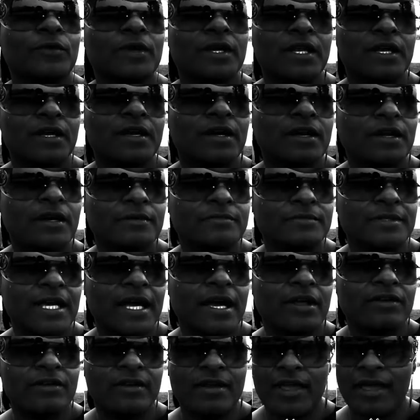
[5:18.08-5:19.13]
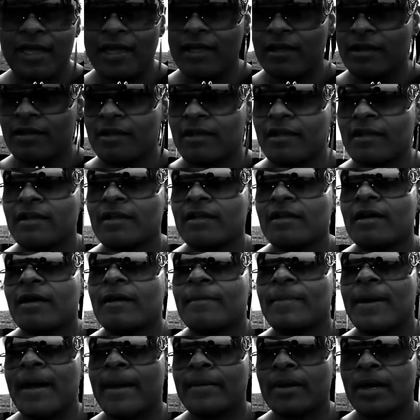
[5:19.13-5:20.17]
When it comes down to that,
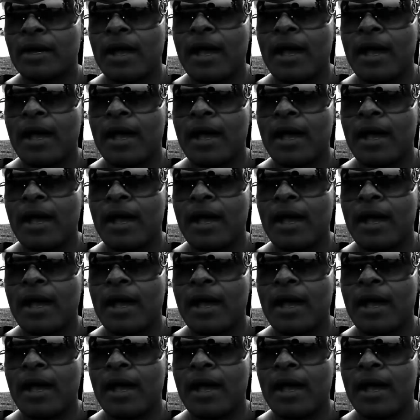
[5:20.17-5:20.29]
but I'm